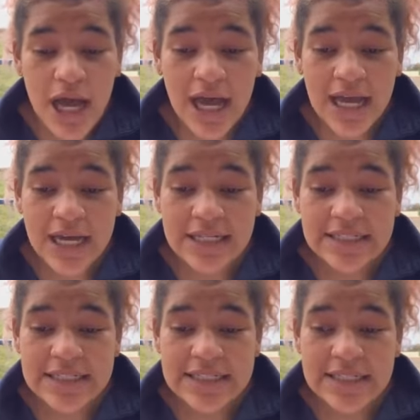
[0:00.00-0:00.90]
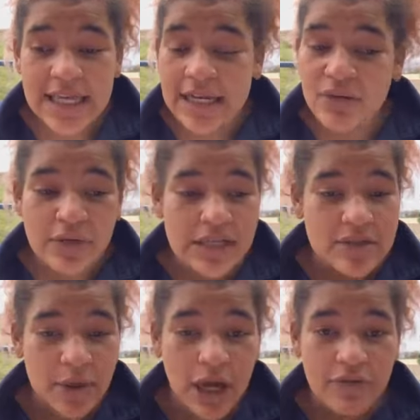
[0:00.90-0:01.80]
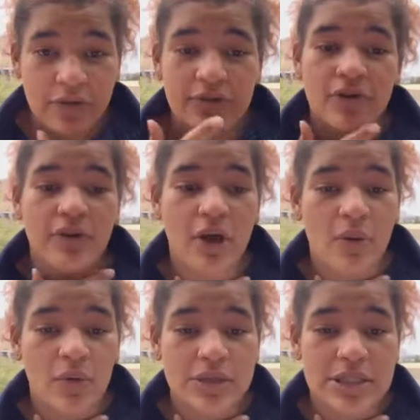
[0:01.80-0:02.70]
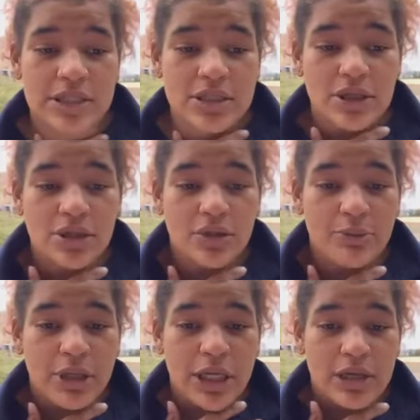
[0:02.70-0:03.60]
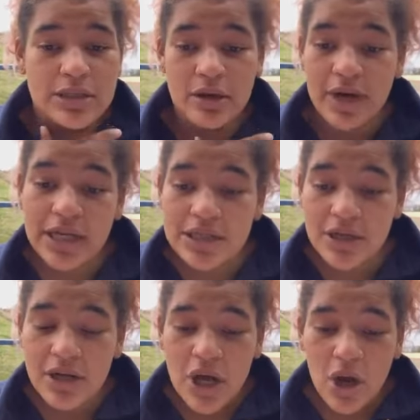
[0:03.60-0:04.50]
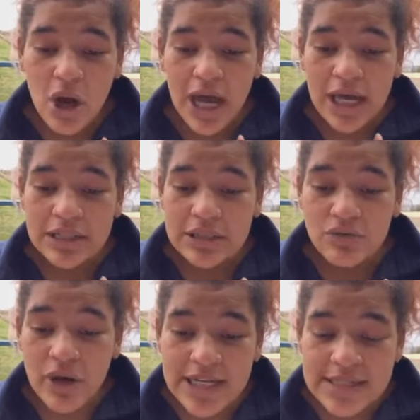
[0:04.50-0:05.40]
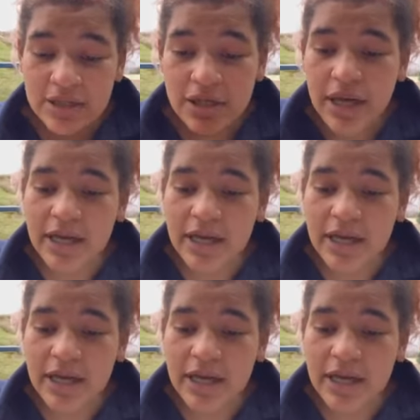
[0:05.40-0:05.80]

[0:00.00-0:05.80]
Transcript: and then I realised about halfway through that I wanted to be a director and a writer,